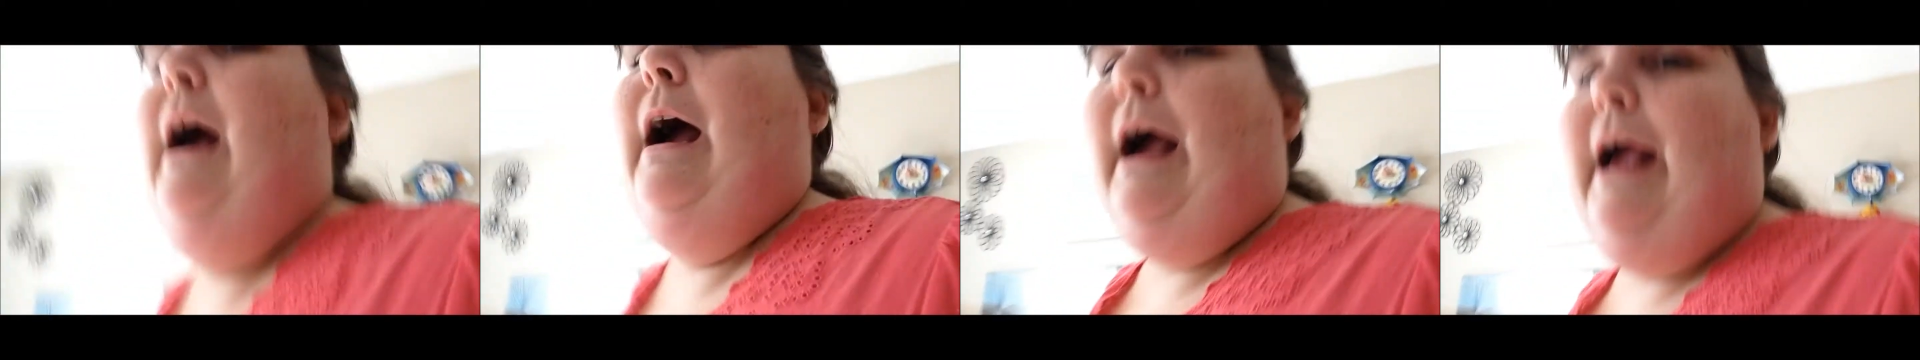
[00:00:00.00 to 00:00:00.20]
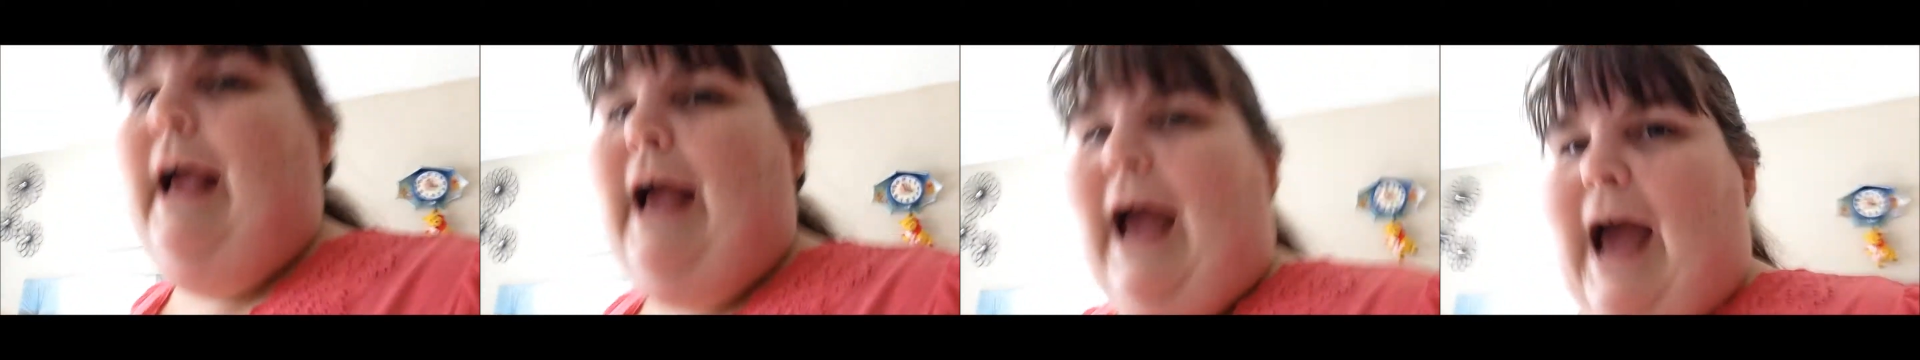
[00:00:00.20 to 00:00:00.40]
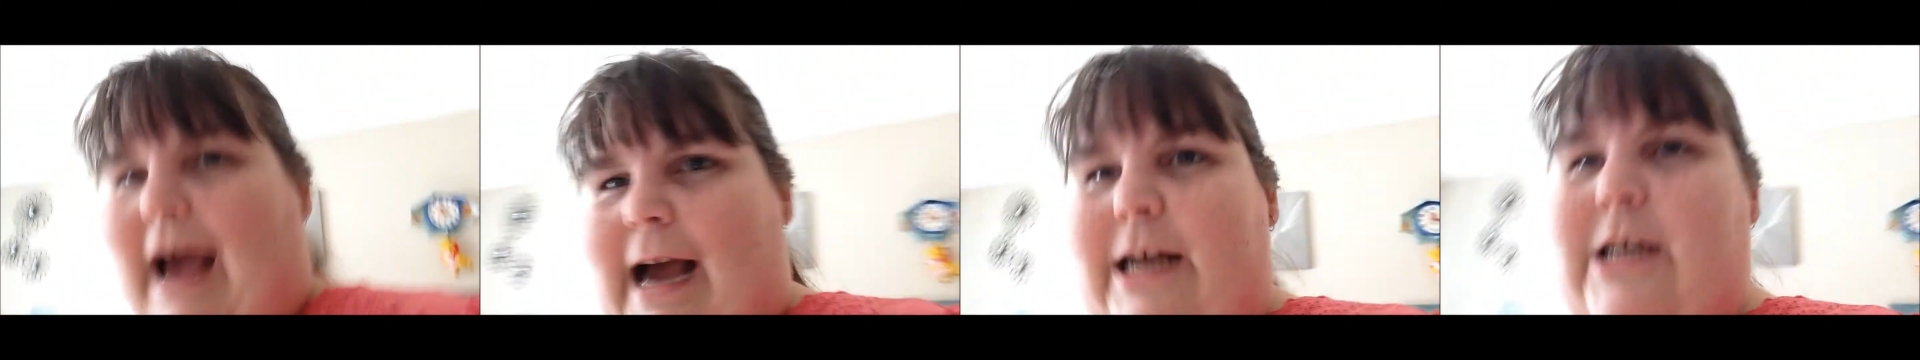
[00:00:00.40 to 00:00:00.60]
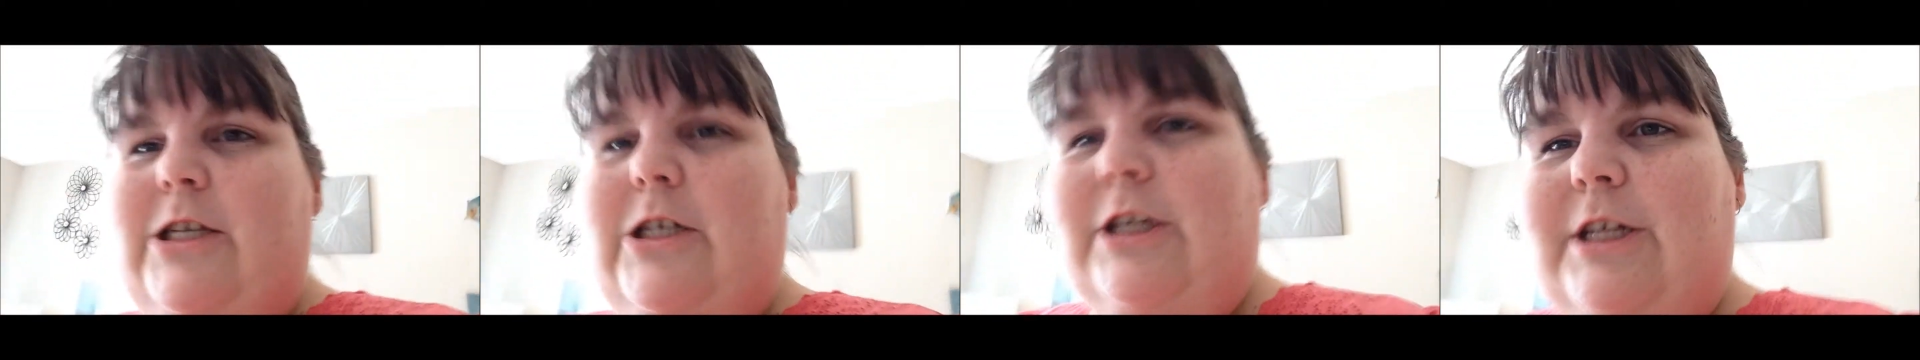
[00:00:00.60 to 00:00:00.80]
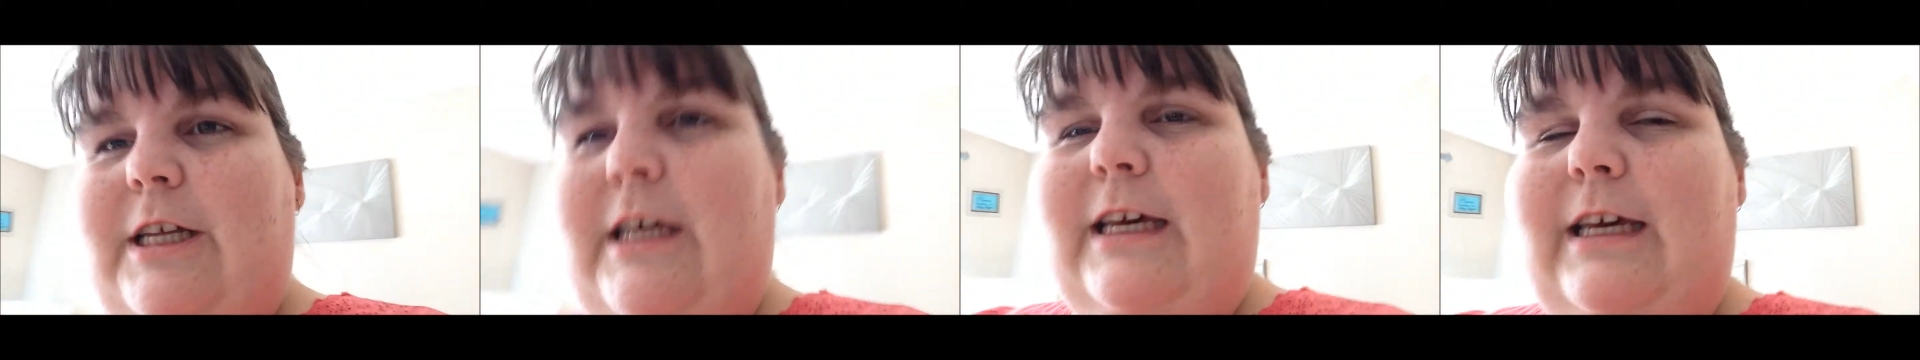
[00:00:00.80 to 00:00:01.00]
I
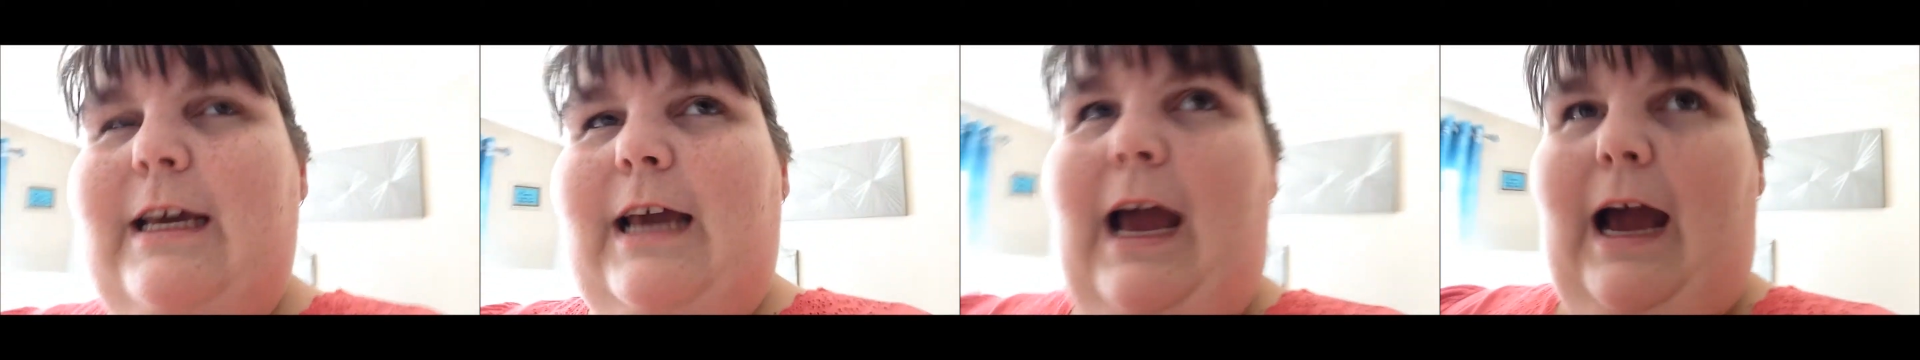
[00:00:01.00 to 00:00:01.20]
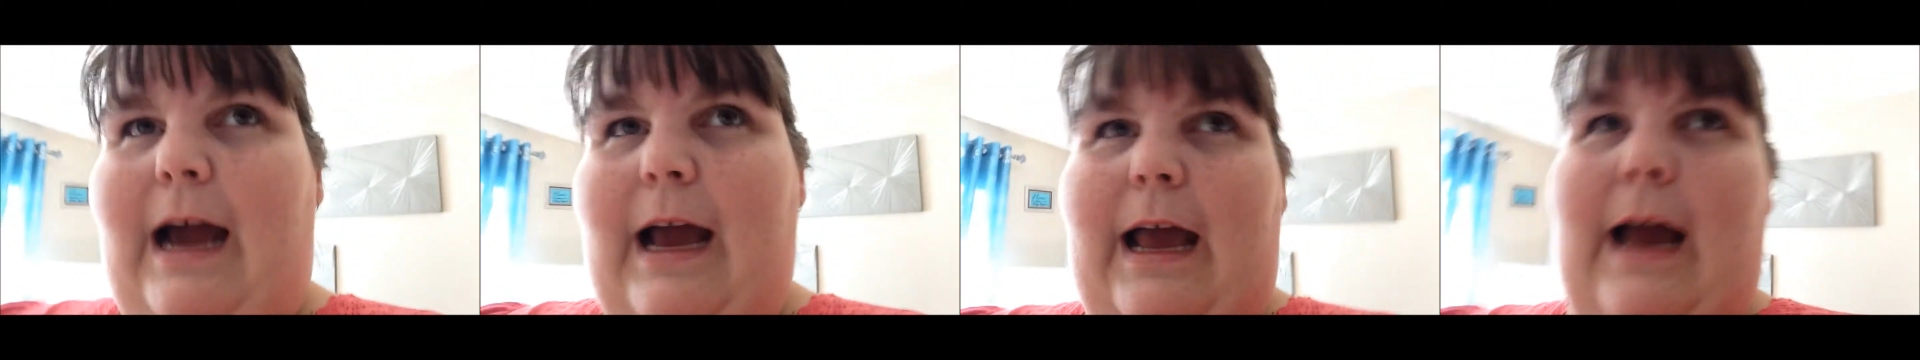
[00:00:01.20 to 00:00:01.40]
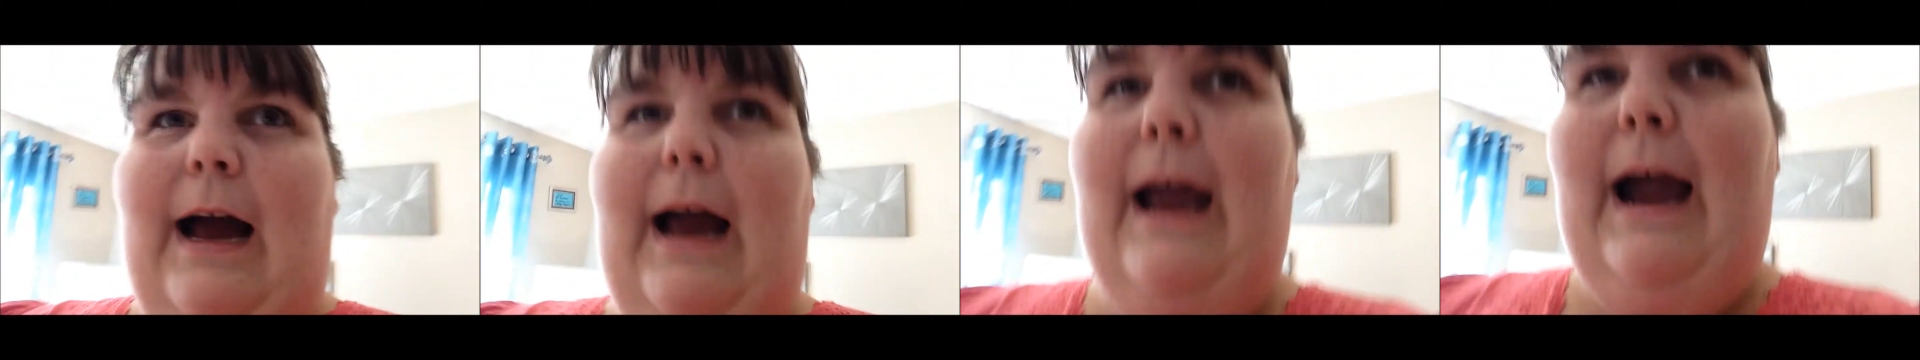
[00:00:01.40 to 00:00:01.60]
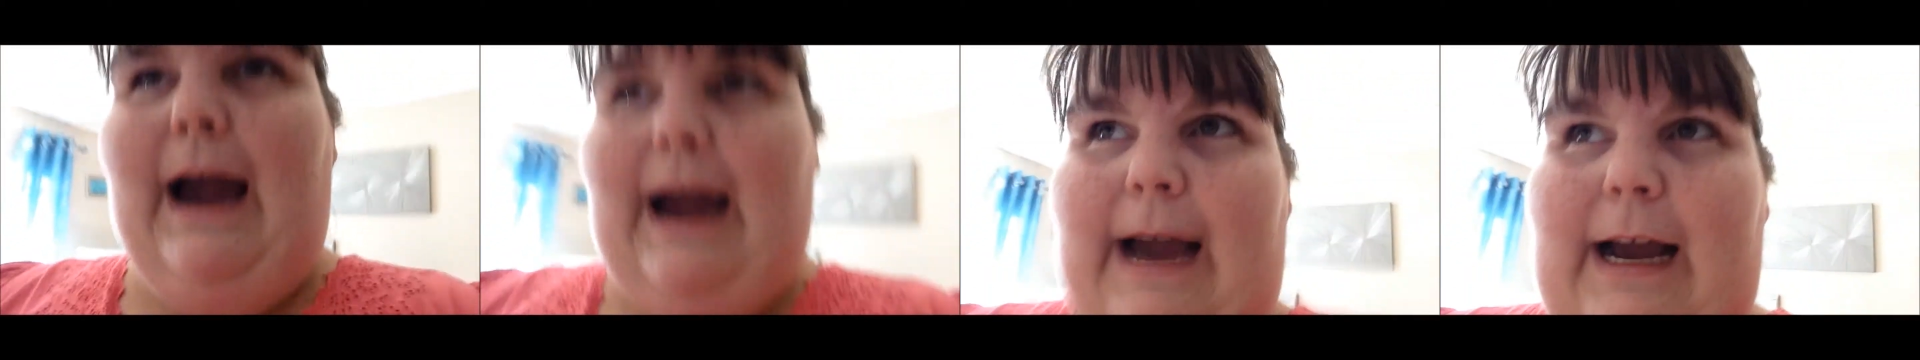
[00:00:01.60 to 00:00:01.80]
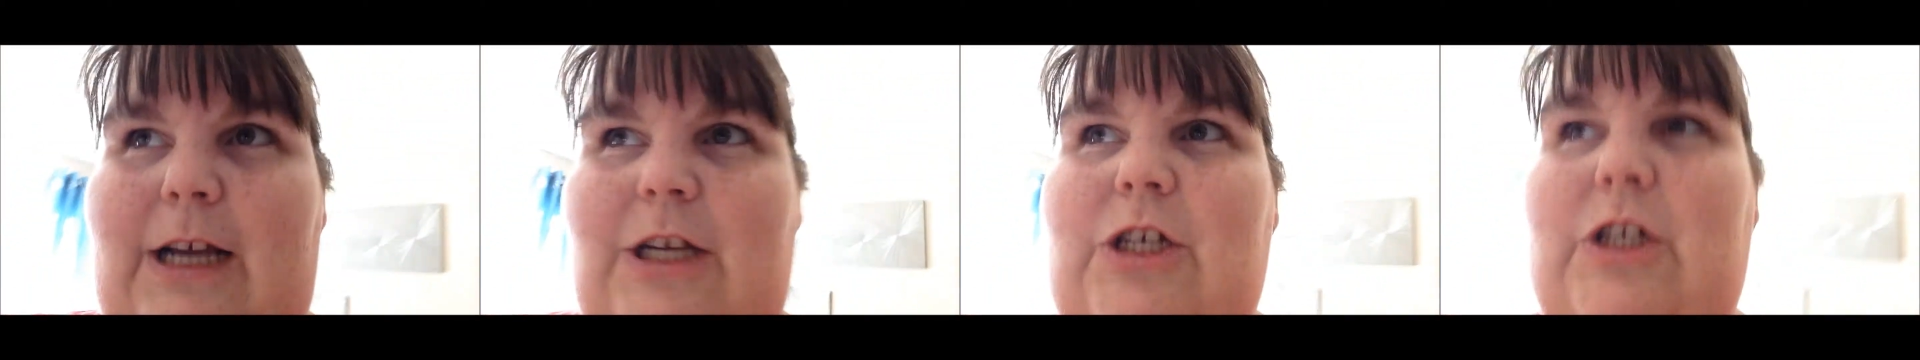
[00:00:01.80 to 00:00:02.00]
actually I
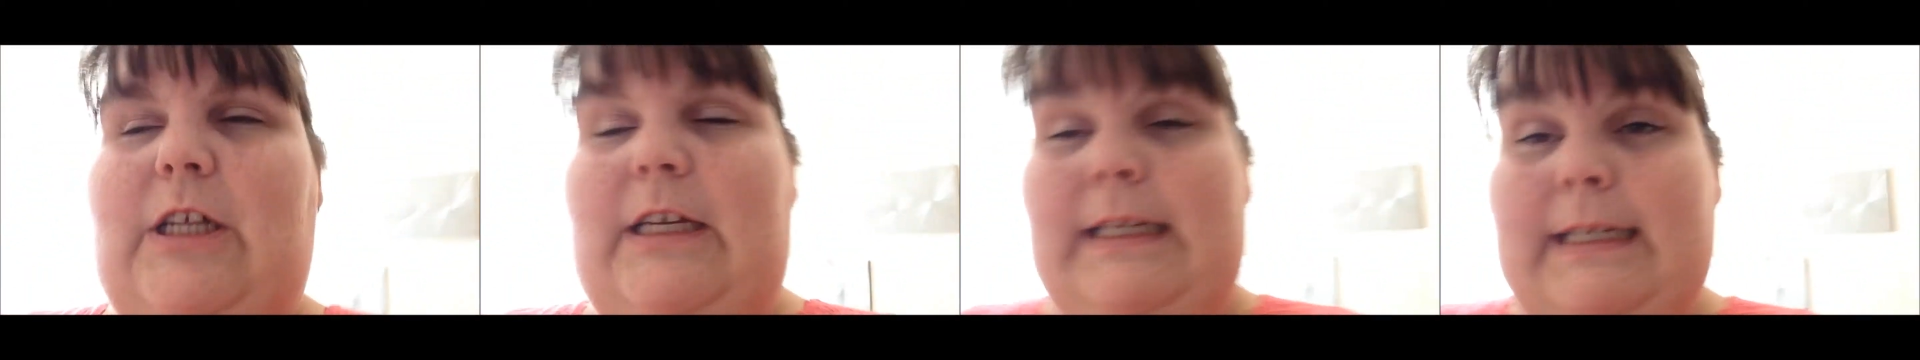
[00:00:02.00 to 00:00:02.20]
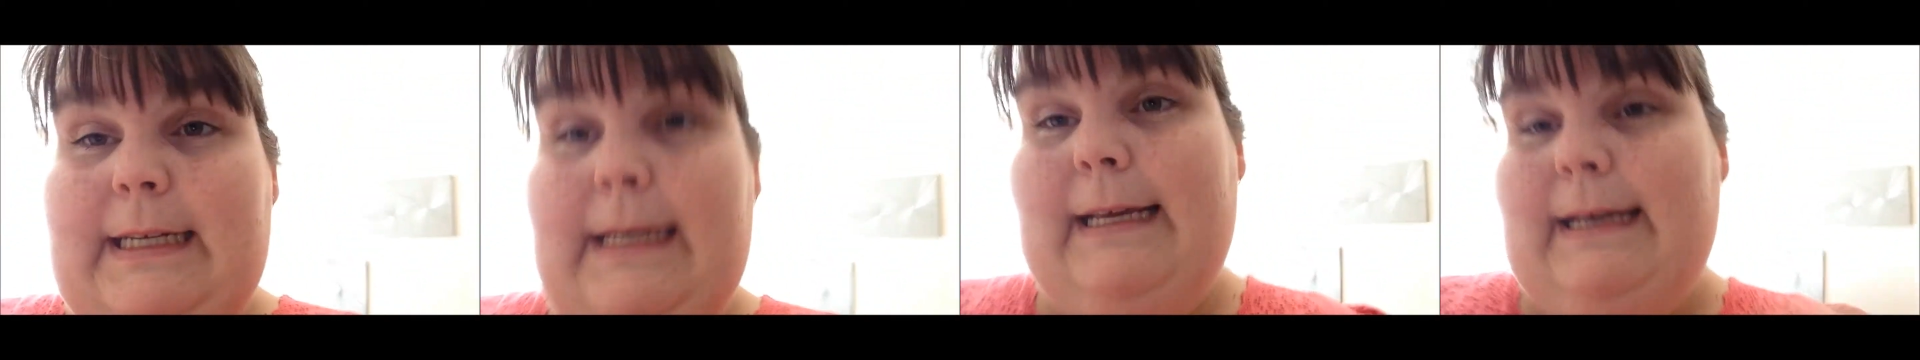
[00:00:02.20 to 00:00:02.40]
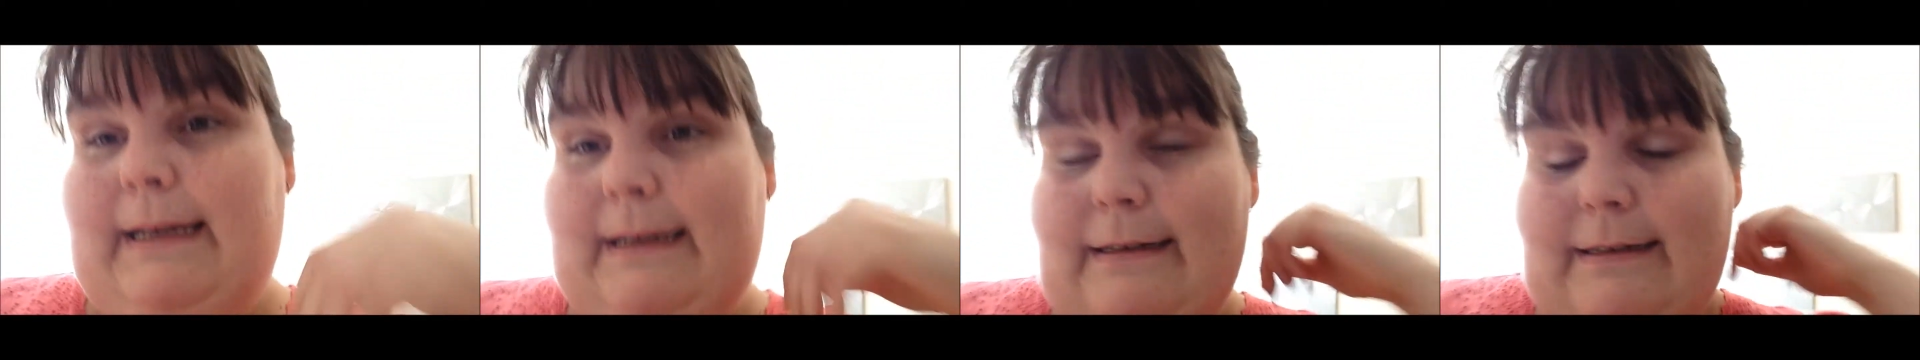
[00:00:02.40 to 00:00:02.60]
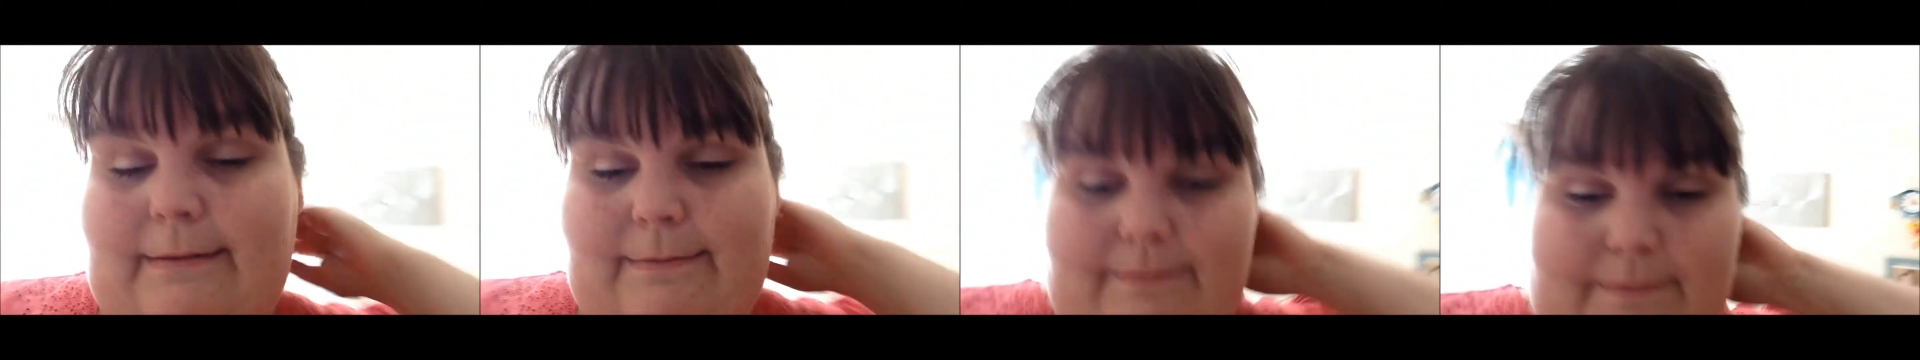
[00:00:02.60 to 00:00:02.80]
actually did it.